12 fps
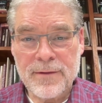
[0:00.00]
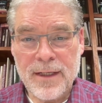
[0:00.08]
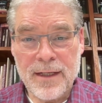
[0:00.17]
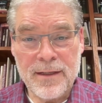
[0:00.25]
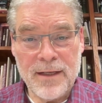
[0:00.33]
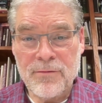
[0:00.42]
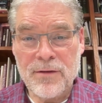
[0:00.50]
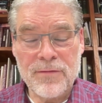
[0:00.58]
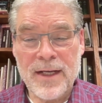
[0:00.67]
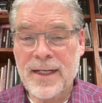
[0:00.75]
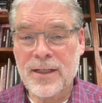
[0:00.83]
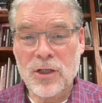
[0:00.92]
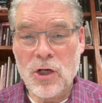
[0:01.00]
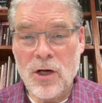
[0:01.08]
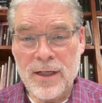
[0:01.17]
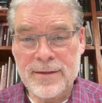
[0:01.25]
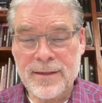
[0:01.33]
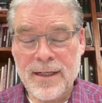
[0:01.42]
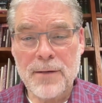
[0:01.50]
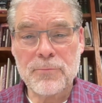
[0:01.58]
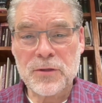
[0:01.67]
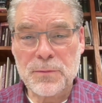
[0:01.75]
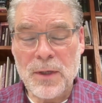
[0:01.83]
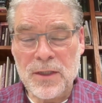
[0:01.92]
and even if I didn't cause it, I'm
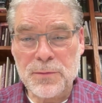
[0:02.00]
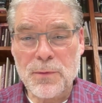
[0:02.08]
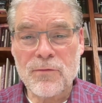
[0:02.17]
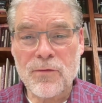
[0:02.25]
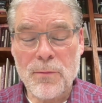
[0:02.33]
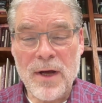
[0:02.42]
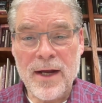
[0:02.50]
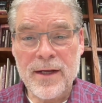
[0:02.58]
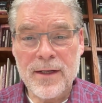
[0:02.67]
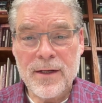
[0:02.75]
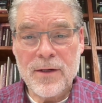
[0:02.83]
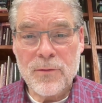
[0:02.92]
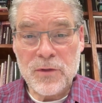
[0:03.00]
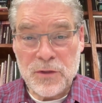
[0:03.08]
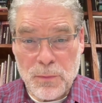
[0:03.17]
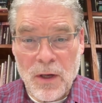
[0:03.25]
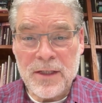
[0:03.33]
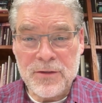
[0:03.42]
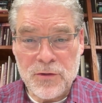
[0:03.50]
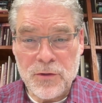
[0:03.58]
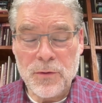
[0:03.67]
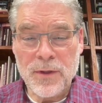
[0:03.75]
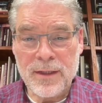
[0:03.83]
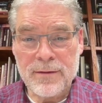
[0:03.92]
responsible for my response
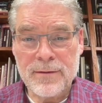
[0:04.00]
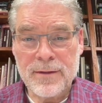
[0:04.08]
to it,